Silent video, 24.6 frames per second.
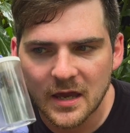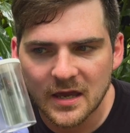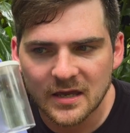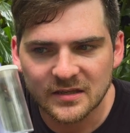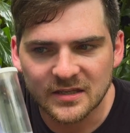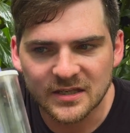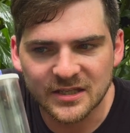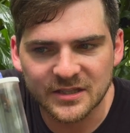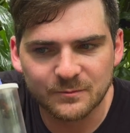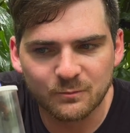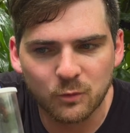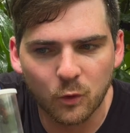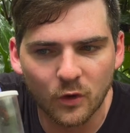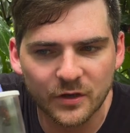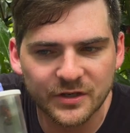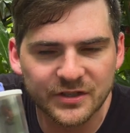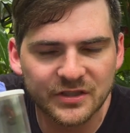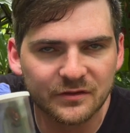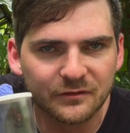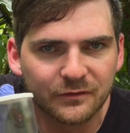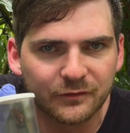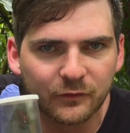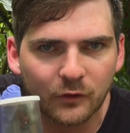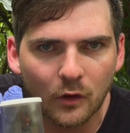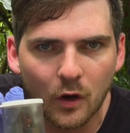These
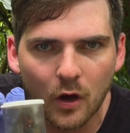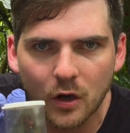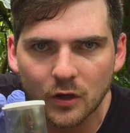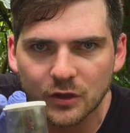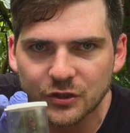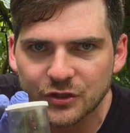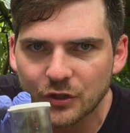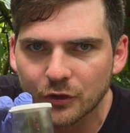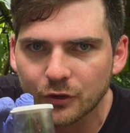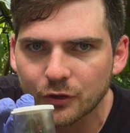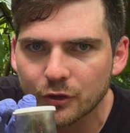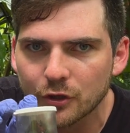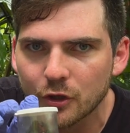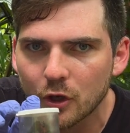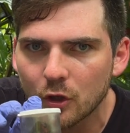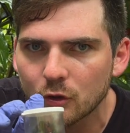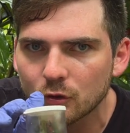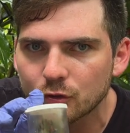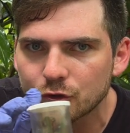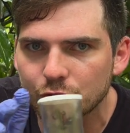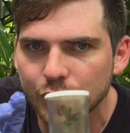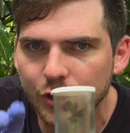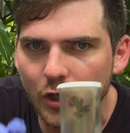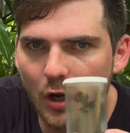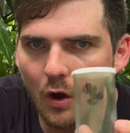poison frogs are no
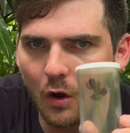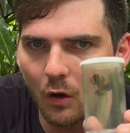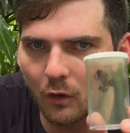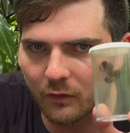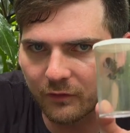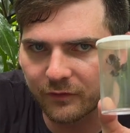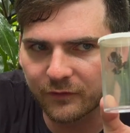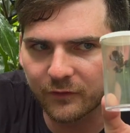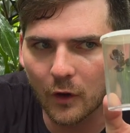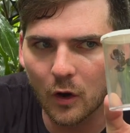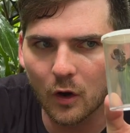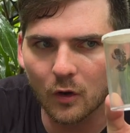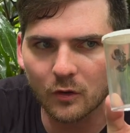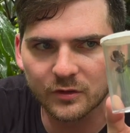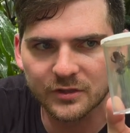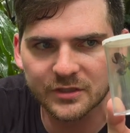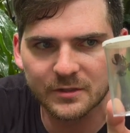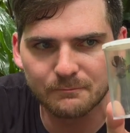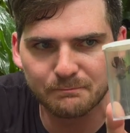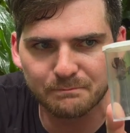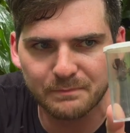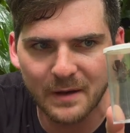joke, folks,